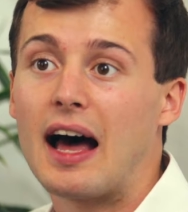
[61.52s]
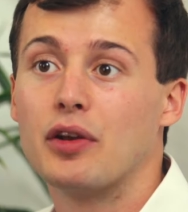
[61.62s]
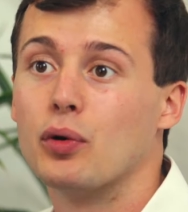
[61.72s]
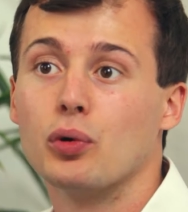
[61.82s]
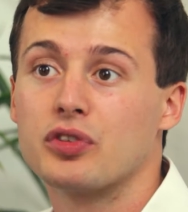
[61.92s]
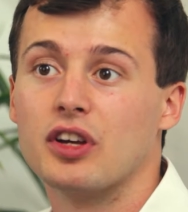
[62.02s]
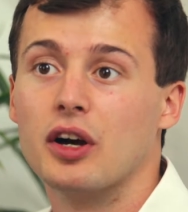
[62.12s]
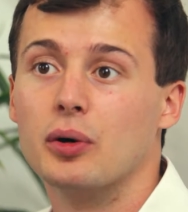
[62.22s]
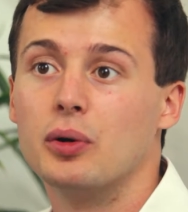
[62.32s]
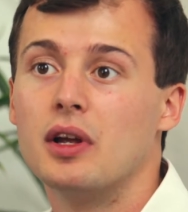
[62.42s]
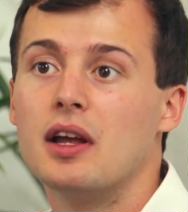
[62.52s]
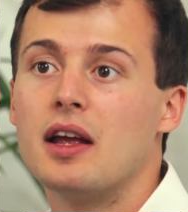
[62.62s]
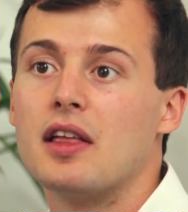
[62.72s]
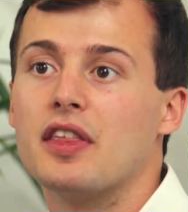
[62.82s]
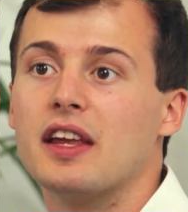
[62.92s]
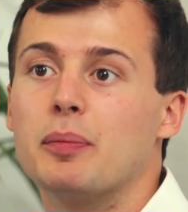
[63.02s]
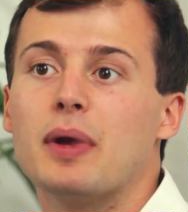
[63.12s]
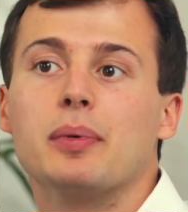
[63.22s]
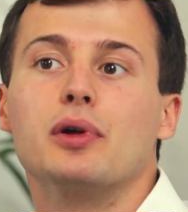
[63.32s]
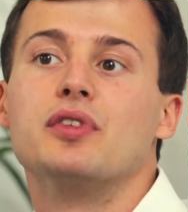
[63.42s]
and also the
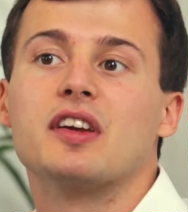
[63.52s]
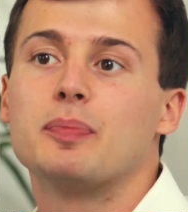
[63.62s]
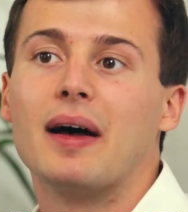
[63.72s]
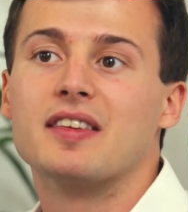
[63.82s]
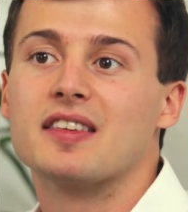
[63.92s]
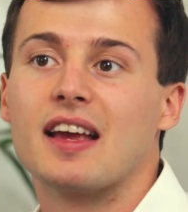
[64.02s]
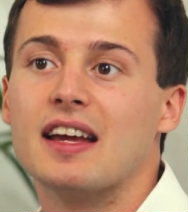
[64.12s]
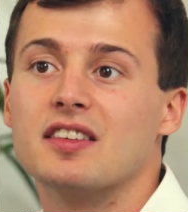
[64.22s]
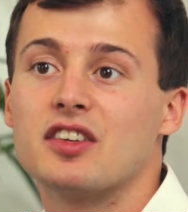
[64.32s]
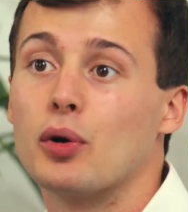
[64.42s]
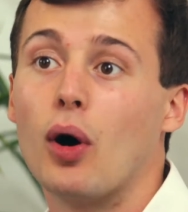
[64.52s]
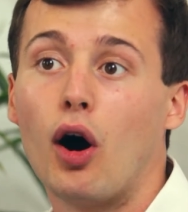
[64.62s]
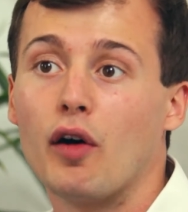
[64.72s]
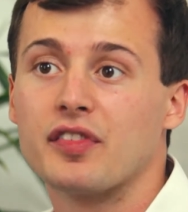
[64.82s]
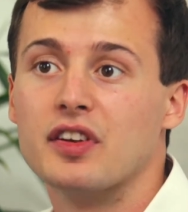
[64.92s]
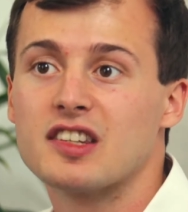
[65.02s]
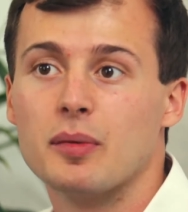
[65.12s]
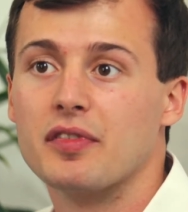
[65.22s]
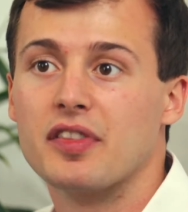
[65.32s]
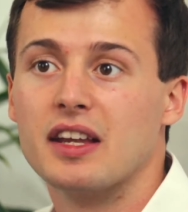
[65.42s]
people whose expenses it is, who are often
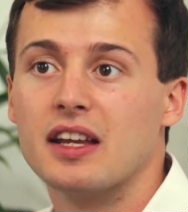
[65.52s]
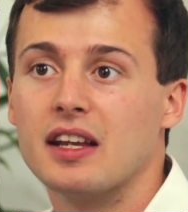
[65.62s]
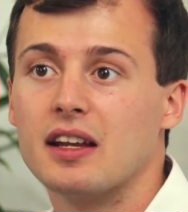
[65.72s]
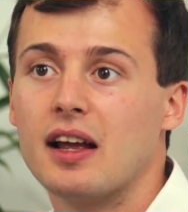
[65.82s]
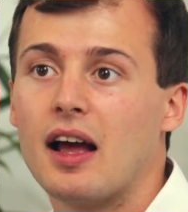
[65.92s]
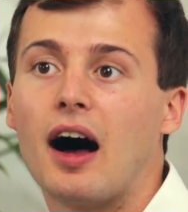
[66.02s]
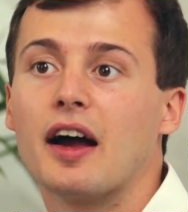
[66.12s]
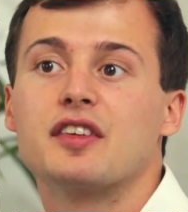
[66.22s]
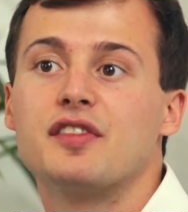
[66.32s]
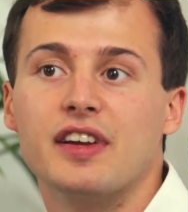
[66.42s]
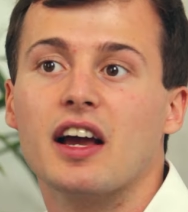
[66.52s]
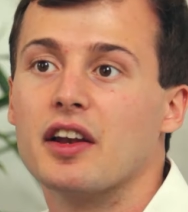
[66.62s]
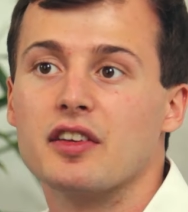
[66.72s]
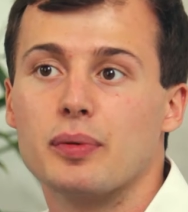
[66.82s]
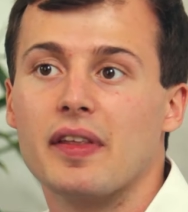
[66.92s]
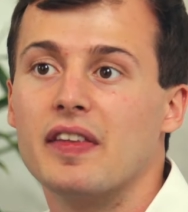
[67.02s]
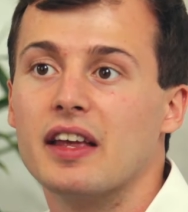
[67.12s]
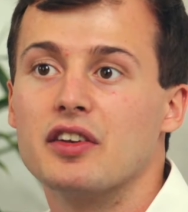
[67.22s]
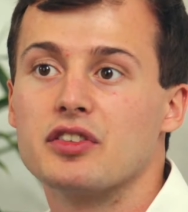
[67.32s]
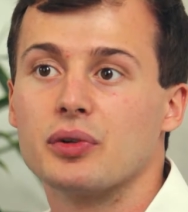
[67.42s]
some of the highest fee earners within the
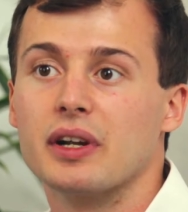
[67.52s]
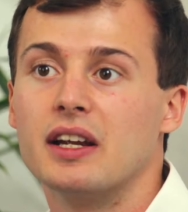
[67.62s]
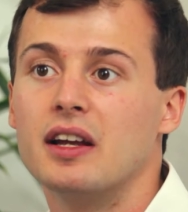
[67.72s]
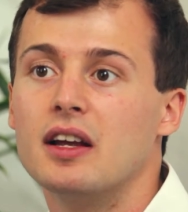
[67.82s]
industry.